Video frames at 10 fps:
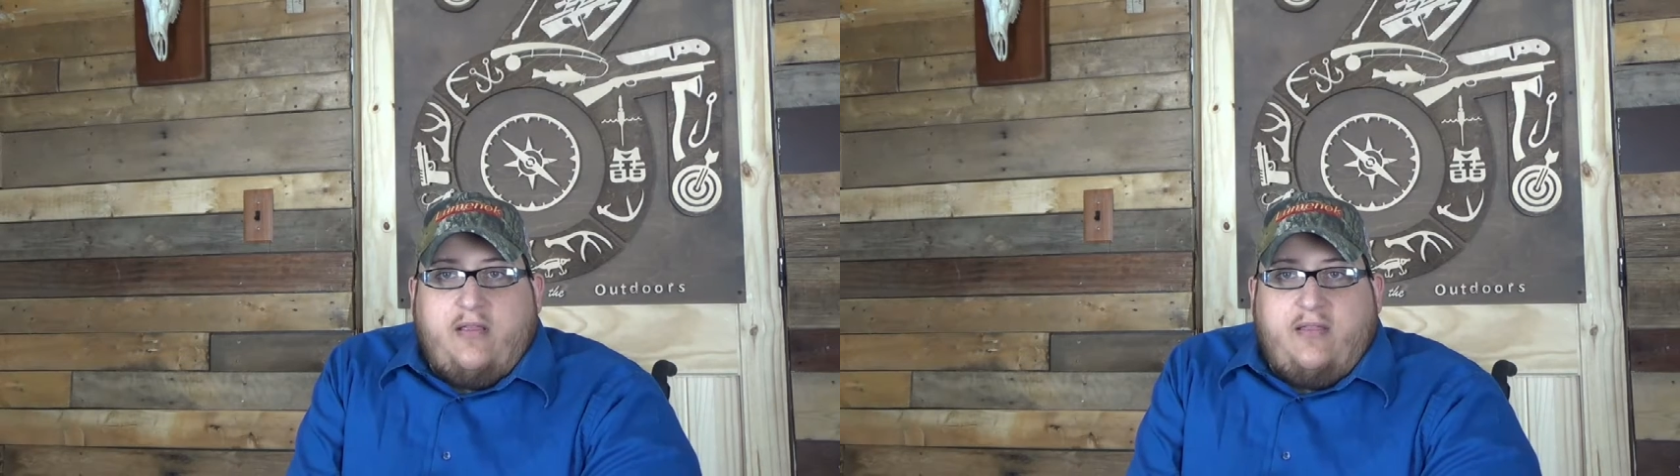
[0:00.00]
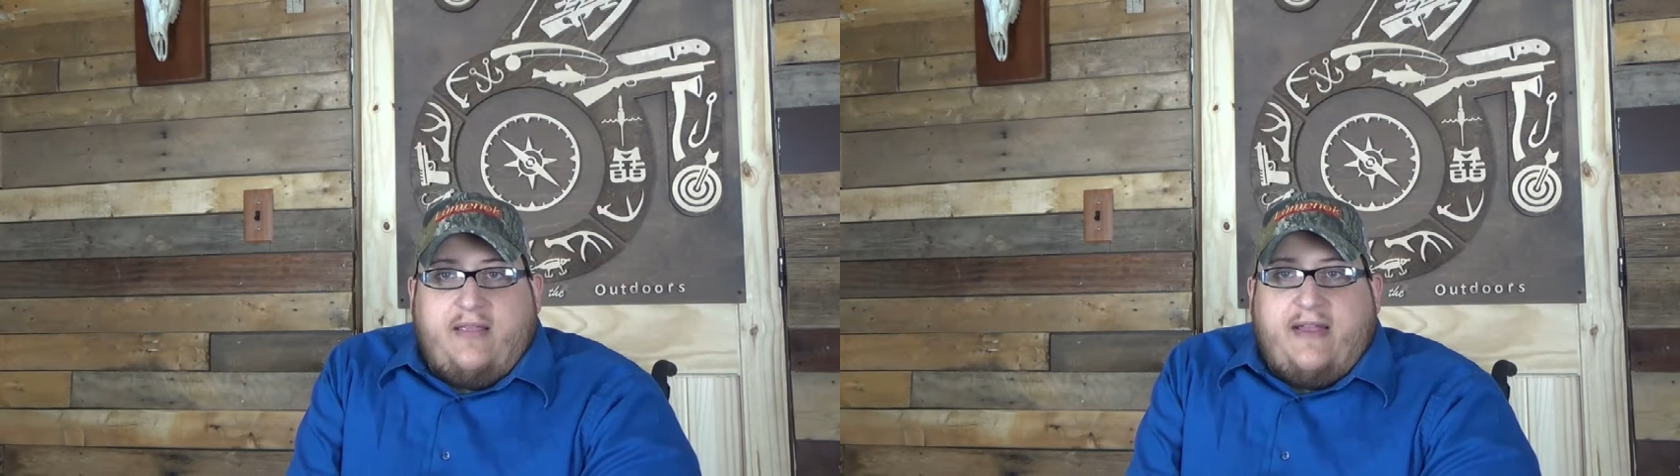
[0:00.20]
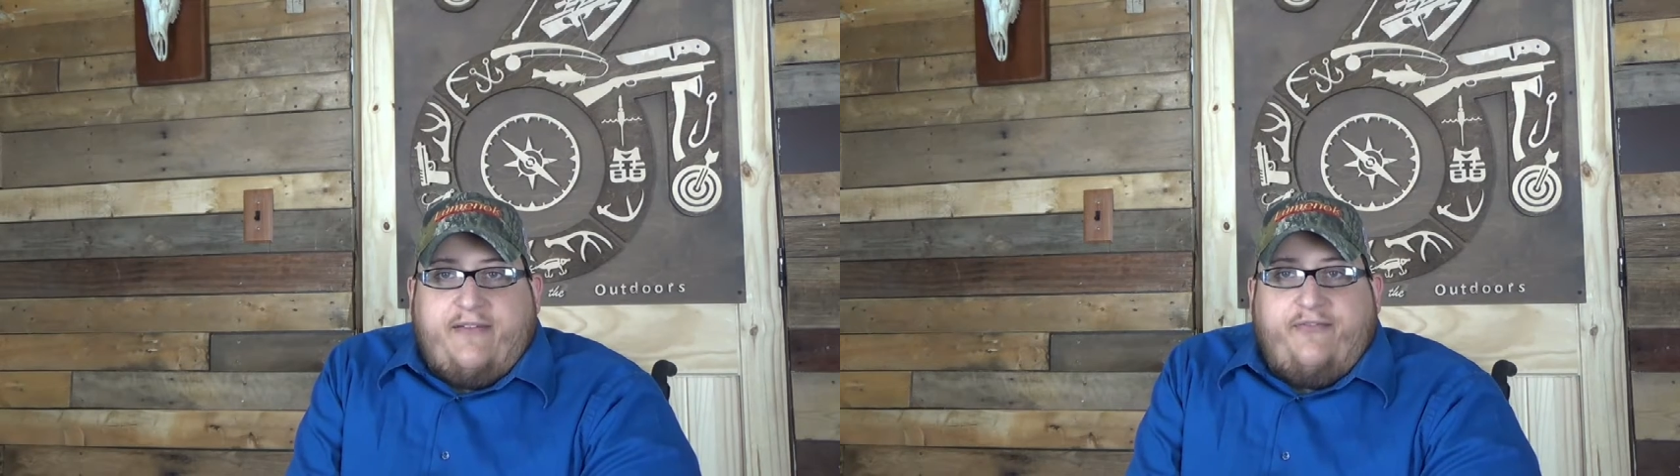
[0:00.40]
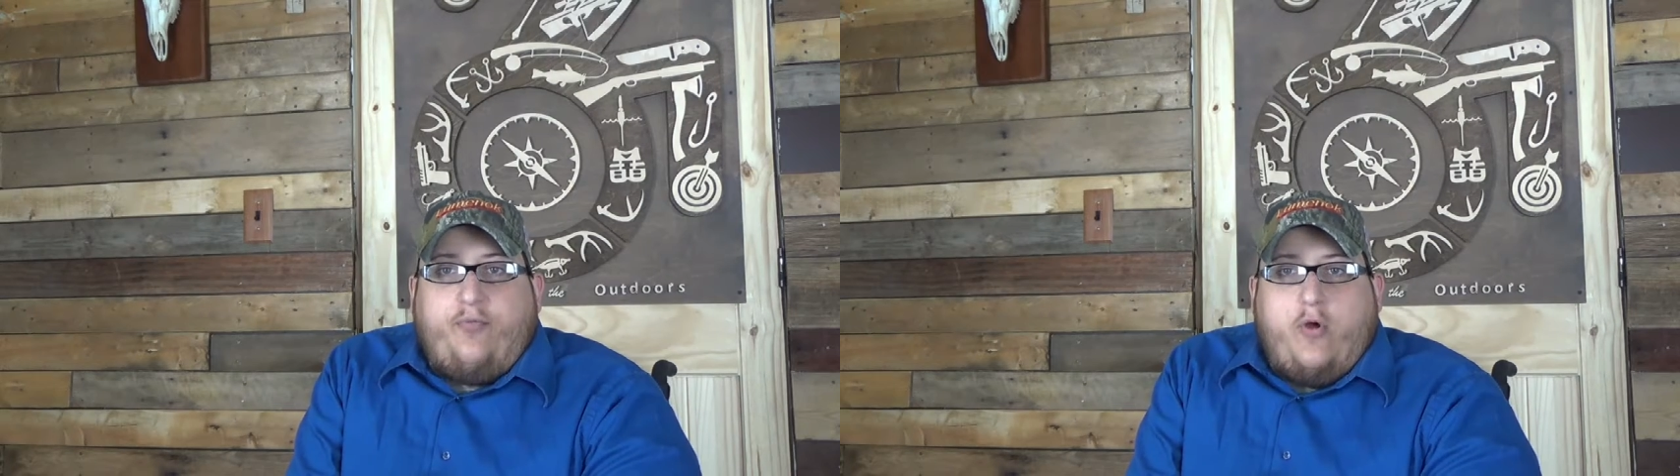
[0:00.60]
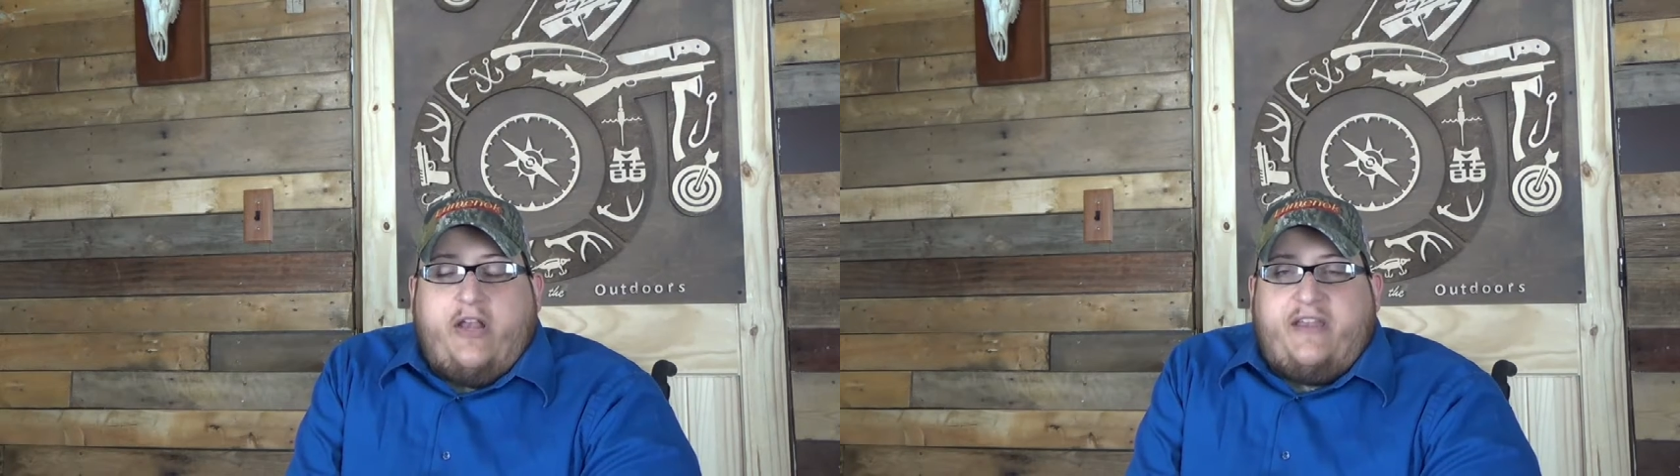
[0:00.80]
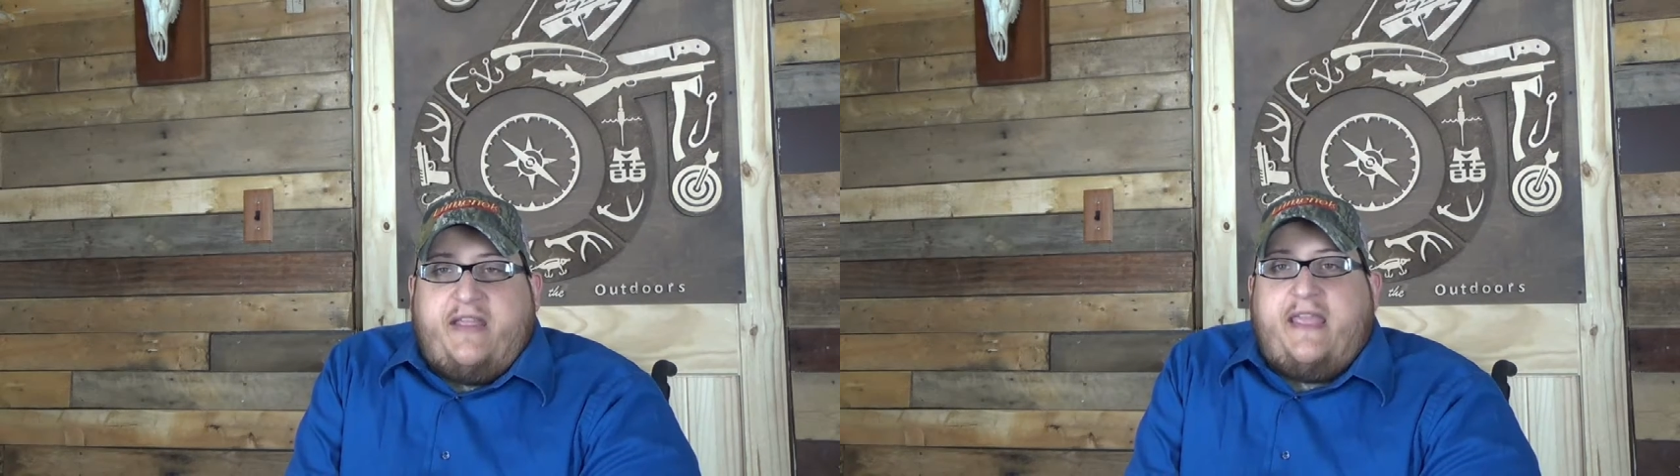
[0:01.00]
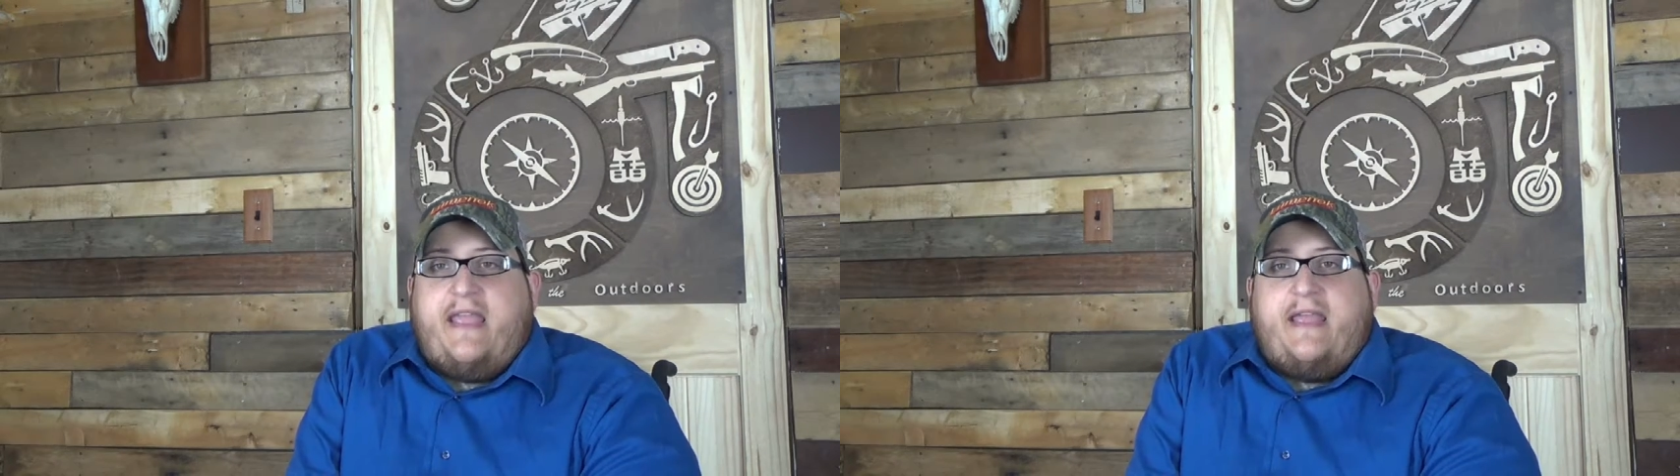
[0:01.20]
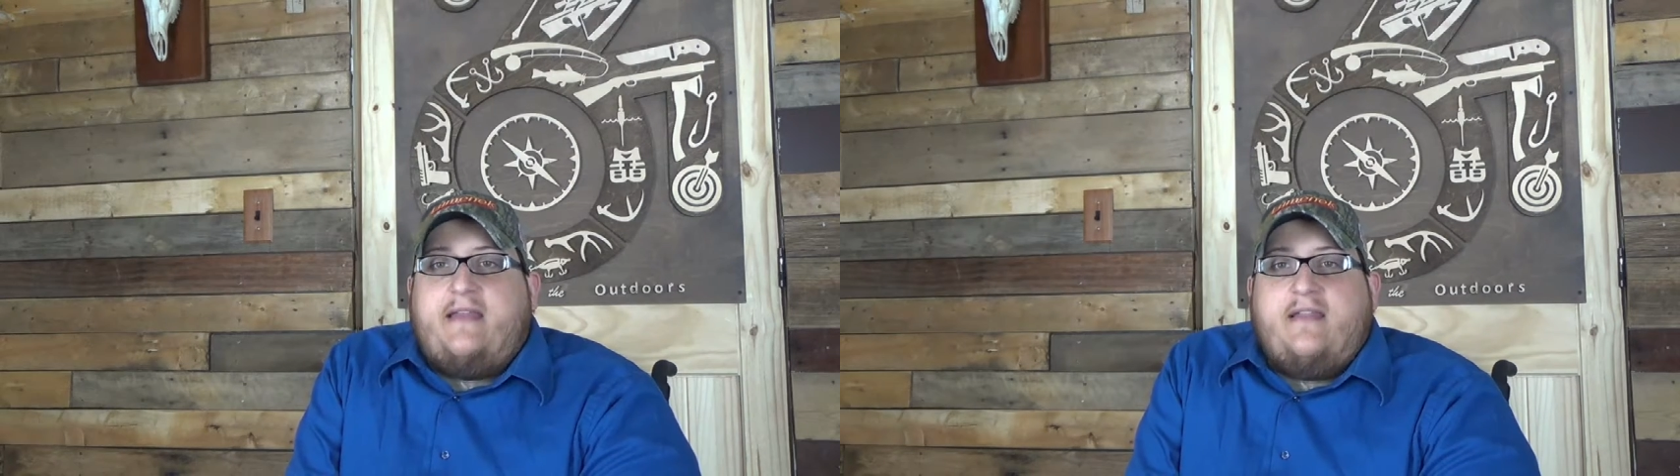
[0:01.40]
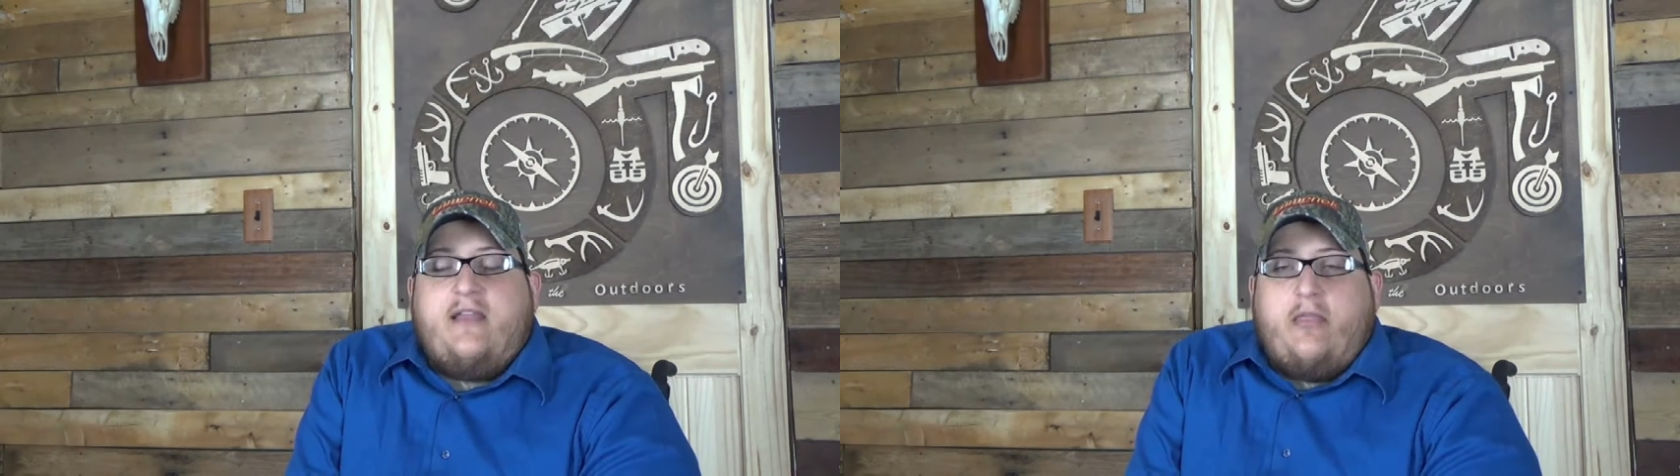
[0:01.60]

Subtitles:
that I've wanted to get,